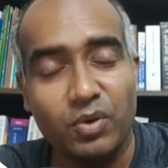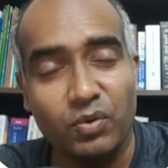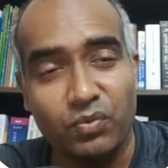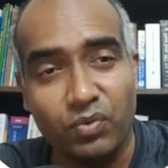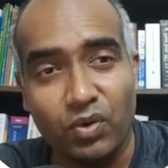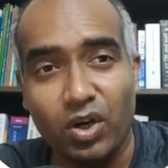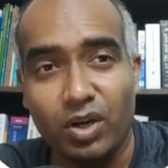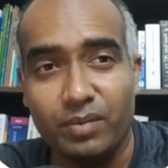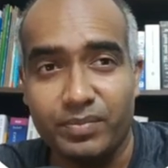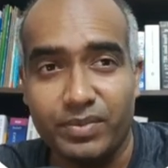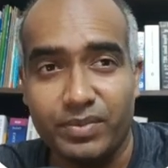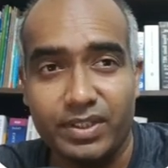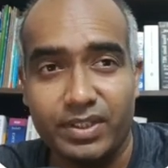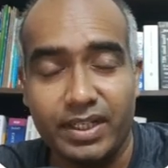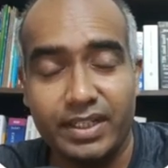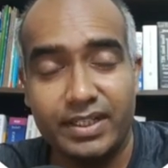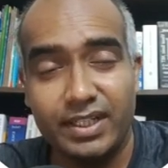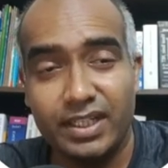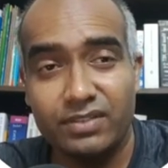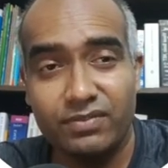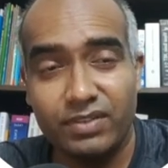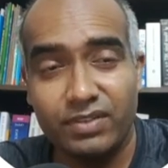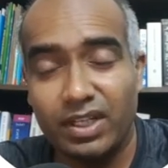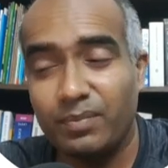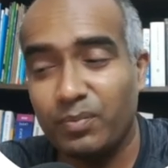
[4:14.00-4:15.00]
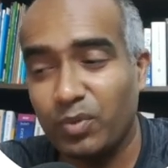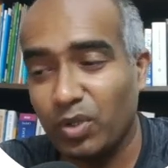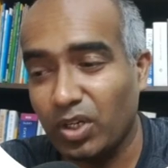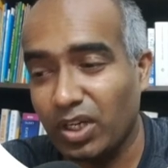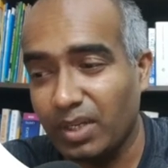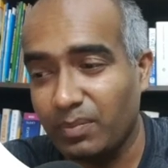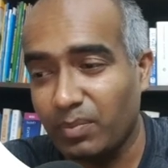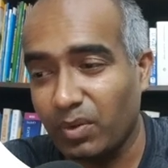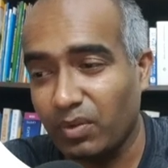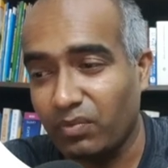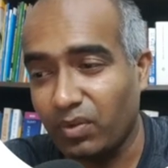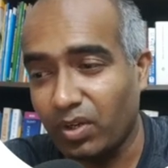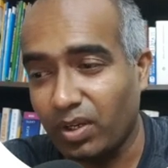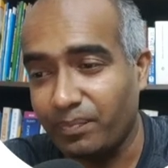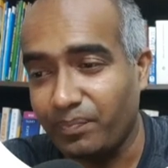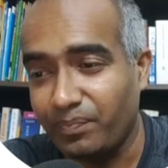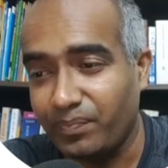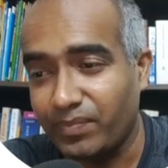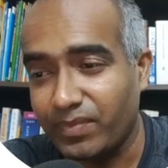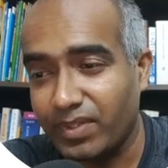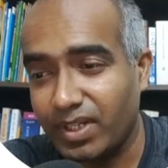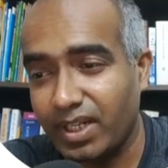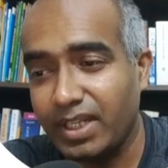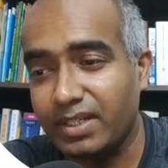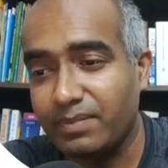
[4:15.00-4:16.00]
performed. It has very poorly
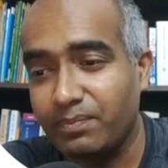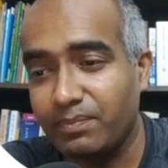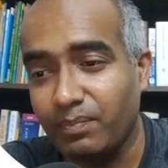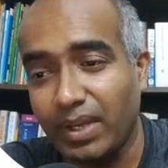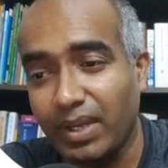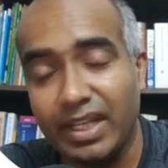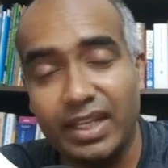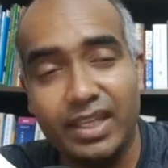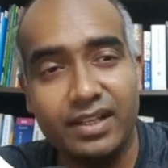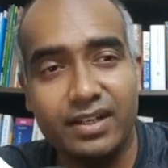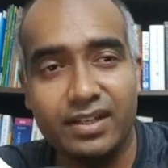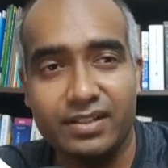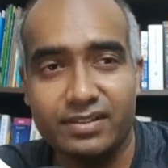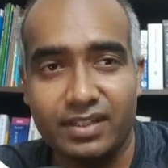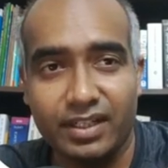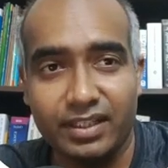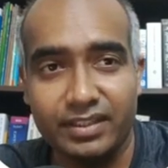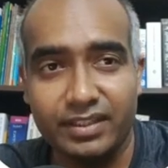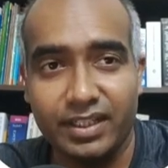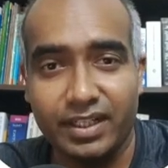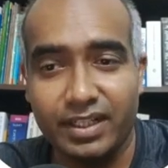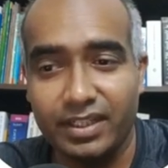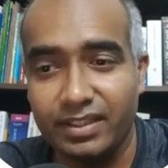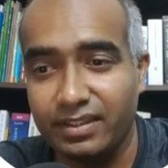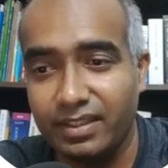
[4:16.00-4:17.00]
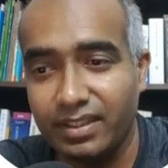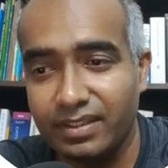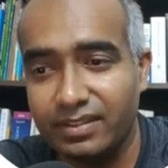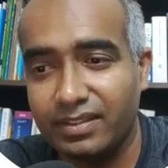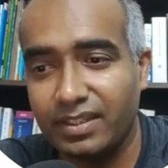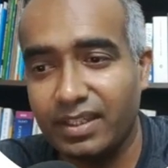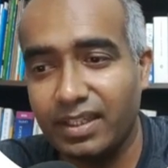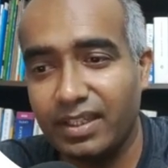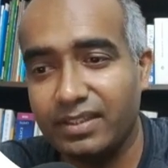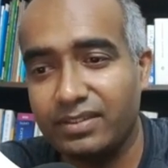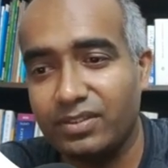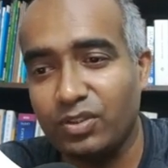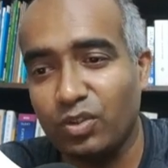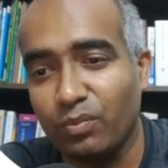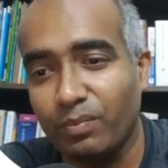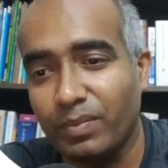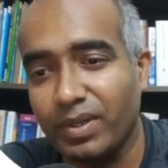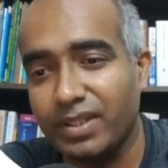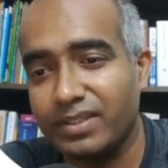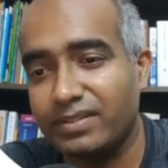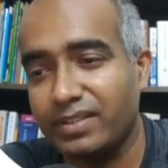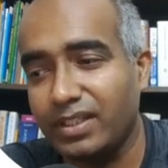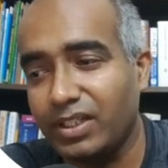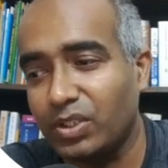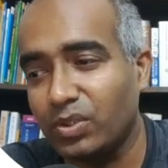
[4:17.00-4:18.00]
performed, right? Many errors are there. In this case, you
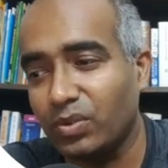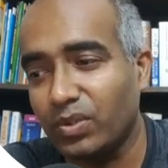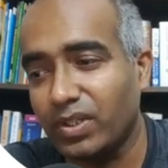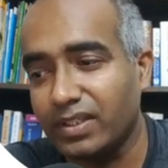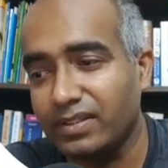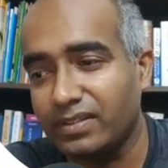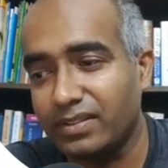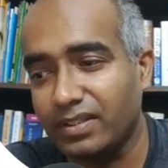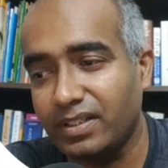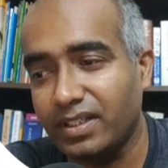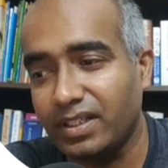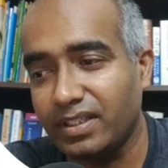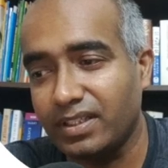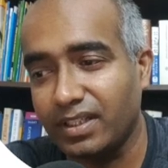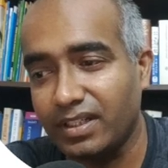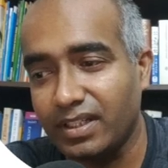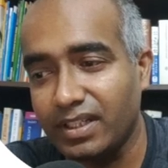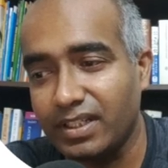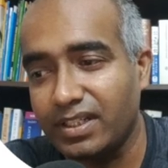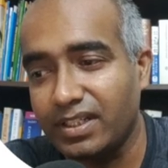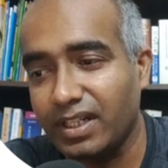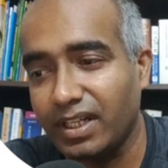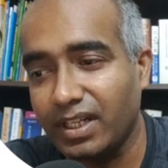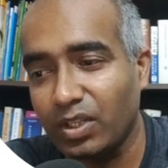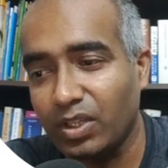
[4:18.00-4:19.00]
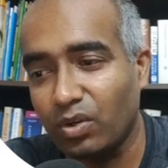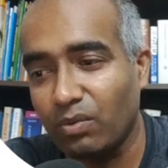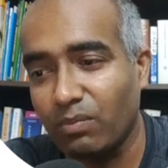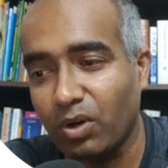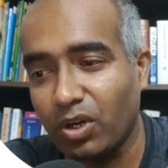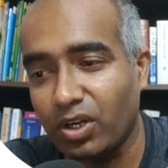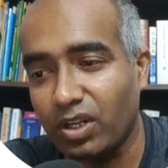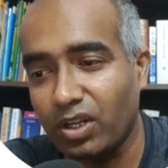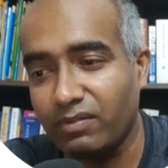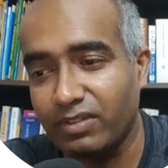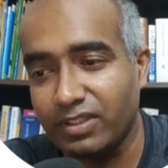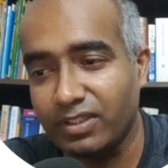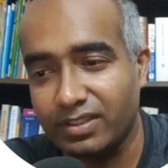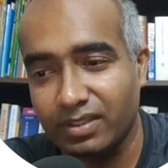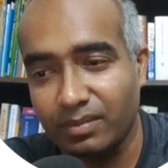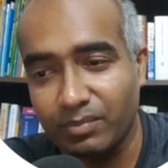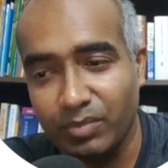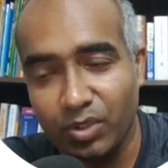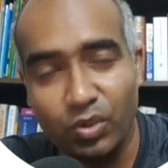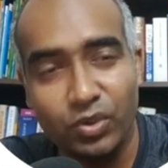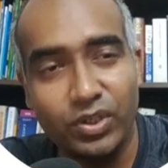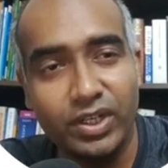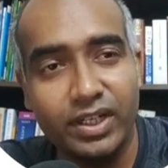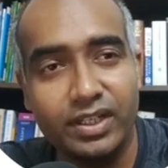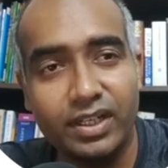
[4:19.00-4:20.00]
must need to consider the retrain your model with
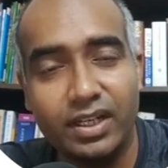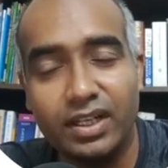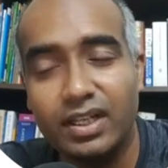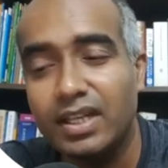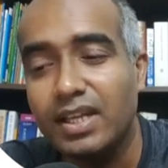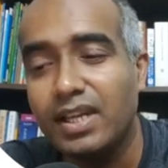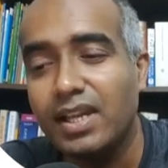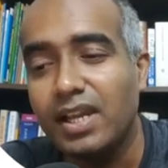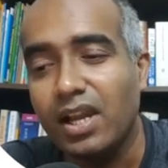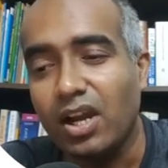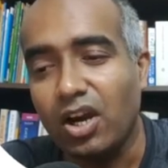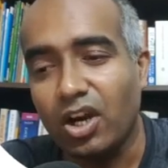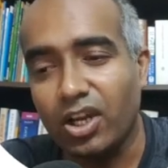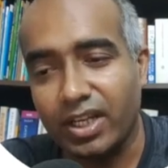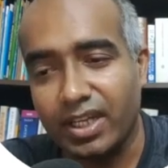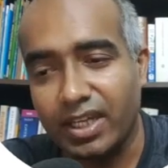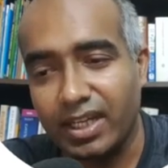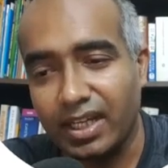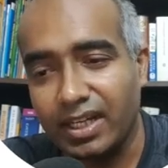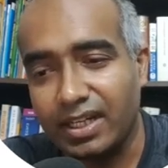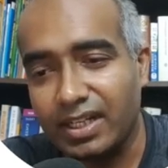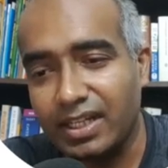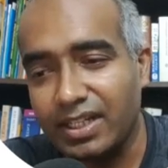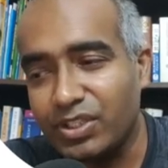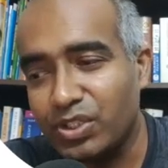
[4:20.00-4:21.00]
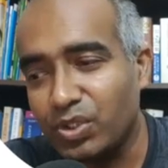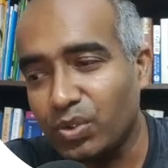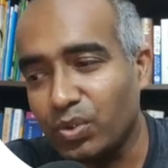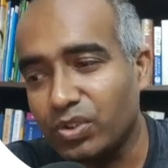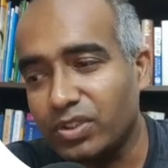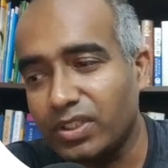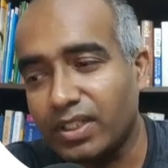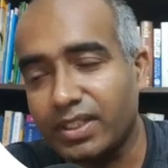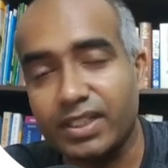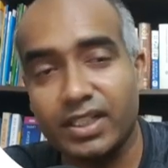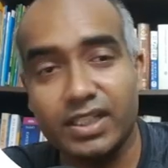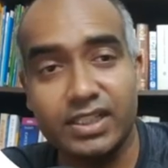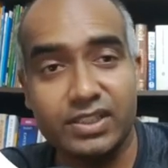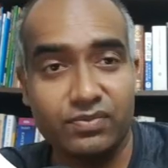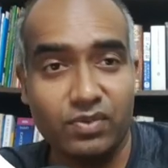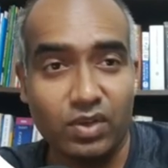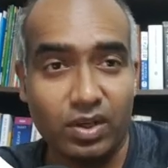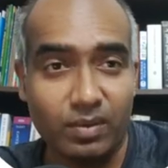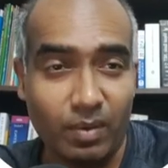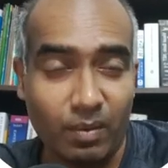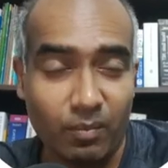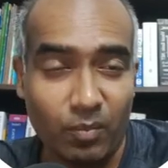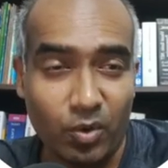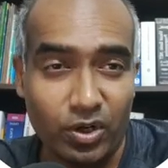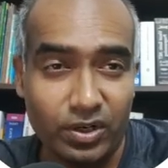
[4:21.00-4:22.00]
some new data or correctly choose the
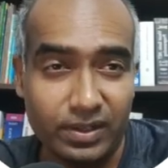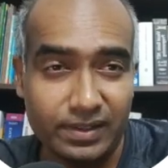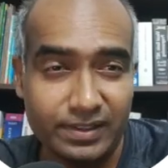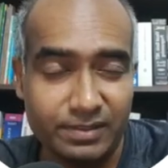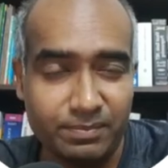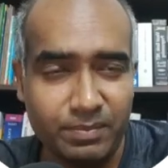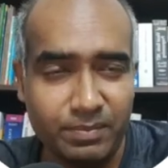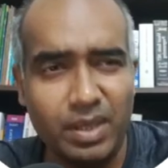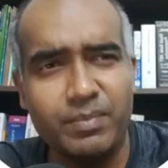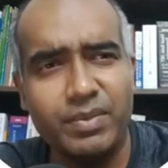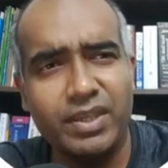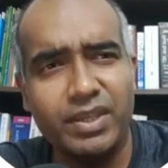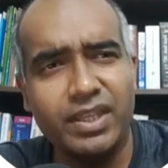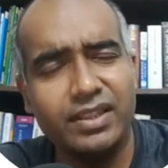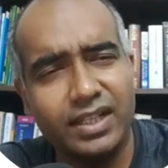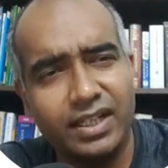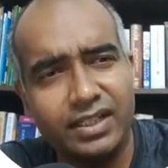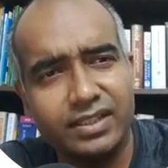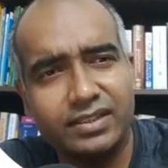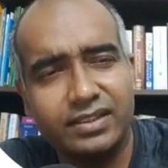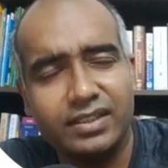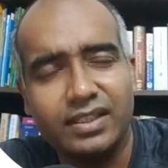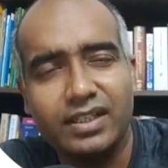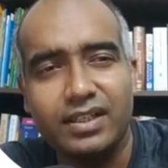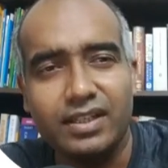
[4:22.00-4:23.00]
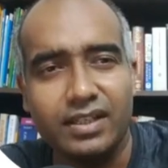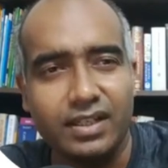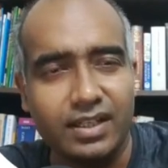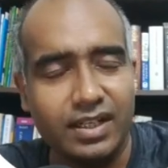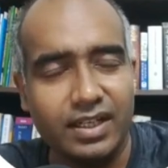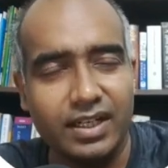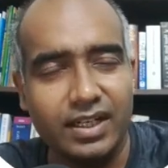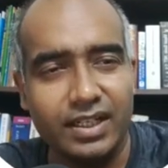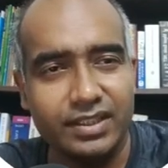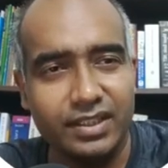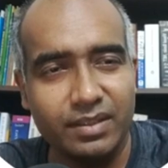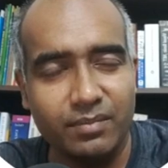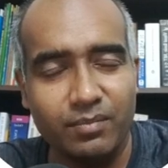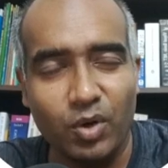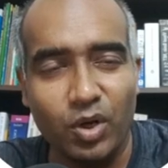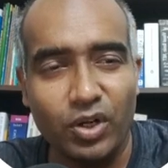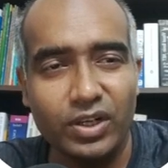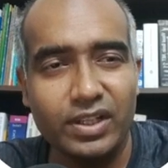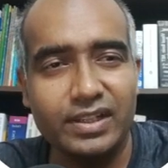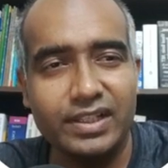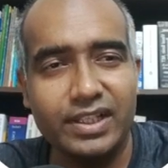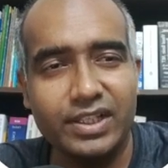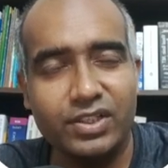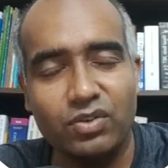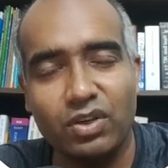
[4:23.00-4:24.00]
transformer models. Maybe that the
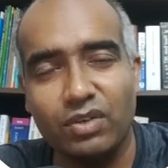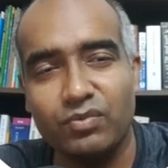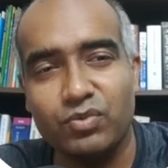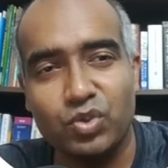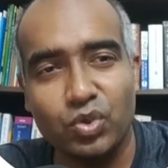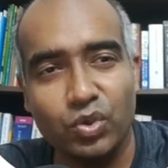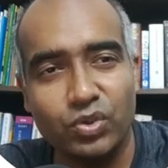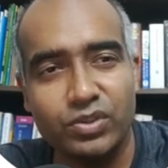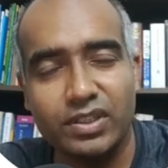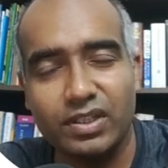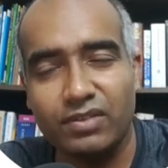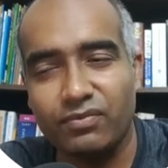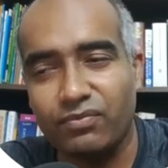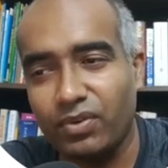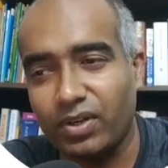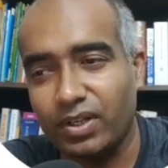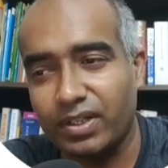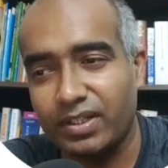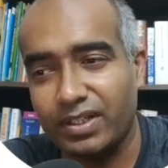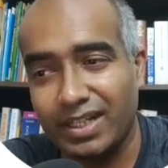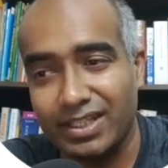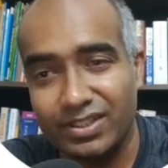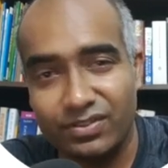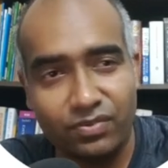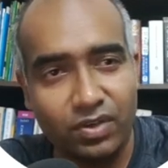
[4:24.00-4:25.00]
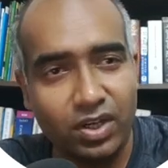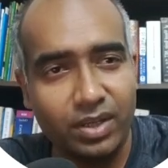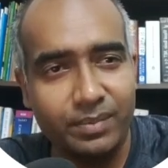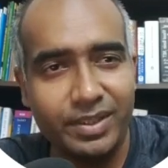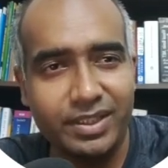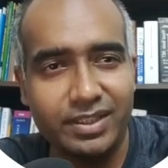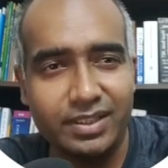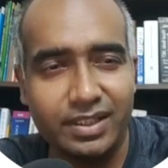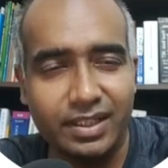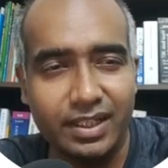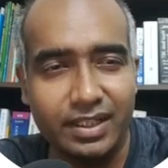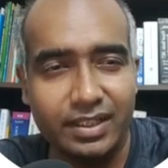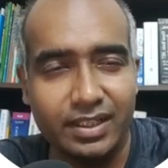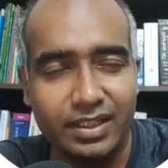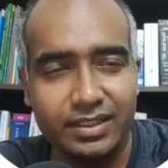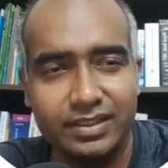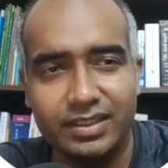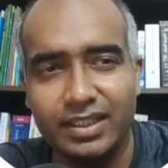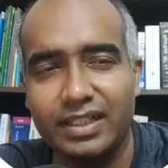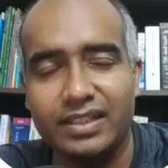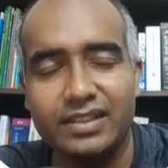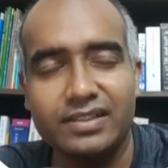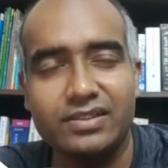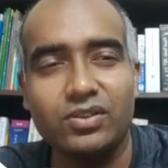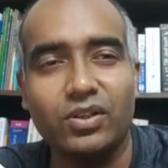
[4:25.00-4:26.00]
model that you have chosen for transforming the
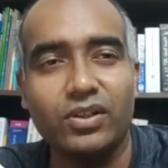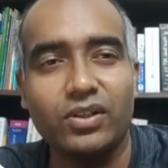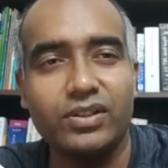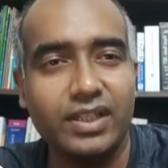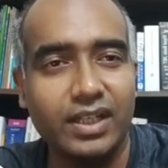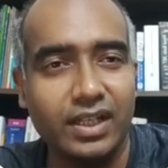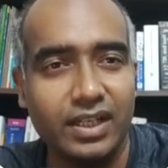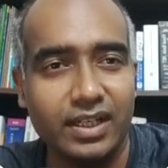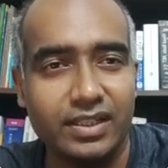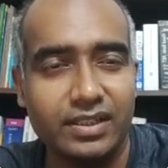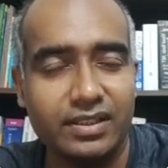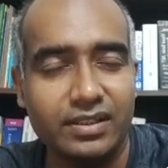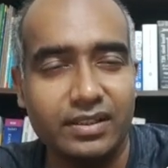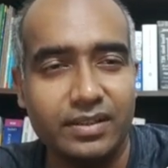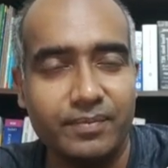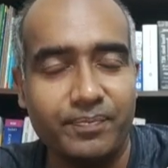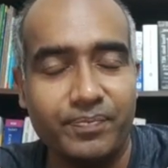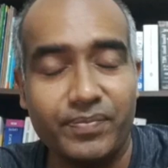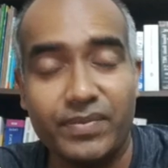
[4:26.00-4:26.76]
data, that is not correct.